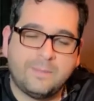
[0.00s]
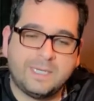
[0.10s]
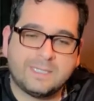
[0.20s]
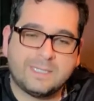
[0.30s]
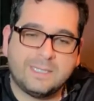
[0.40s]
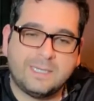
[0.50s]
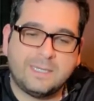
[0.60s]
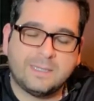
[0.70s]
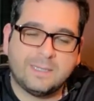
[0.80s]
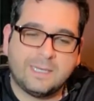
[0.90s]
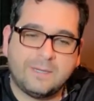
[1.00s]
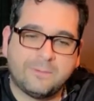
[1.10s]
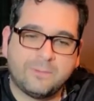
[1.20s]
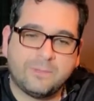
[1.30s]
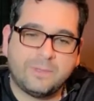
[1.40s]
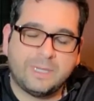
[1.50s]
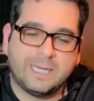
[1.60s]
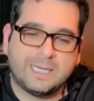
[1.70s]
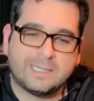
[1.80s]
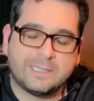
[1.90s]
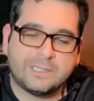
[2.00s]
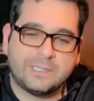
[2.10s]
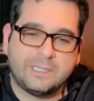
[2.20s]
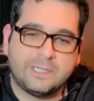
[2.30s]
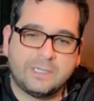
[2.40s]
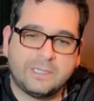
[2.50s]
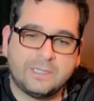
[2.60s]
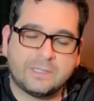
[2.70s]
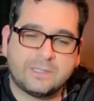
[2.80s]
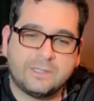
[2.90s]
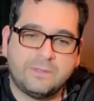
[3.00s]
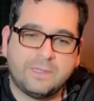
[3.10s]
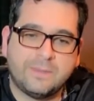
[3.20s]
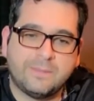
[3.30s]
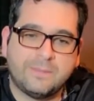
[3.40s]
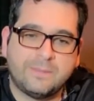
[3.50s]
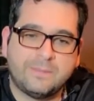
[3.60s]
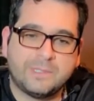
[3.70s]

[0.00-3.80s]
basically they ruled that she couldn't sue them